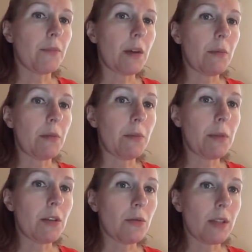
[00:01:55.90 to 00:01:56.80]
that we would
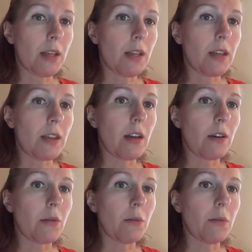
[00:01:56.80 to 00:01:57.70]
be using.
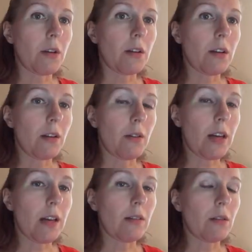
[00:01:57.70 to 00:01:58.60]
There would,
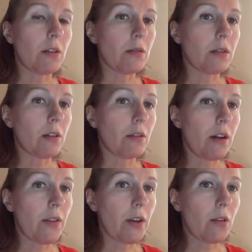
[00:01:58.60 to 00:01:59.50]
again, there's the
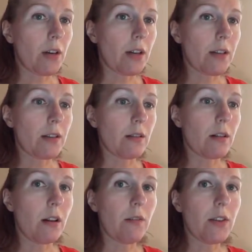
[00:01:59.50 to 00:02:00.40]
graphic
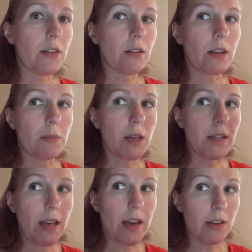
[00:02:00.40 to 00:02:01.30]
organizer. All of these are going to be
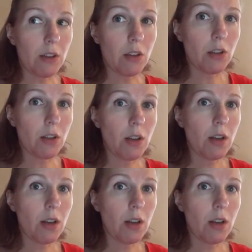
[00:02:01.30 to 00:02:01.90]
attached